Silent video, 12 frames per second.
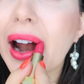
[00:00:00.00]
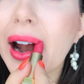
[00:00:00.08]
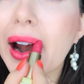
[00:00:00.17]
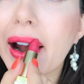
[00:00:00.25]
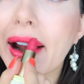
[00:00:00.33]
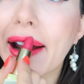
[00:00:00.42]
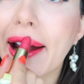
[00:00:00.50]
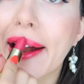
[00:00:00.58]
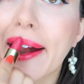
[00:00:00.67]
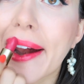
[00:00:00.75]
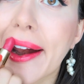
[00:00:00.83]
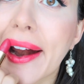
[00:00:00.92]
nude
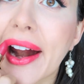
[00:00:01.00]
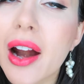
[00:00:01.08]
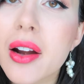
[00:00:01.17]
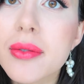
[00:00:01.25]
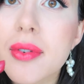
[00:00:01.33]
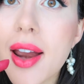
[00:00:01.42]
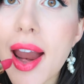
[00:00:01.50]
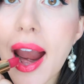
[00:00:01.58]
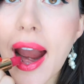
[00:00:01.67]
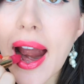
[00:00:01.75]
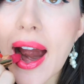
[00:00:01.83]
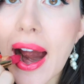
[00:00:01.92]
or like a brighter
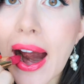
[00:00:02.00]
color,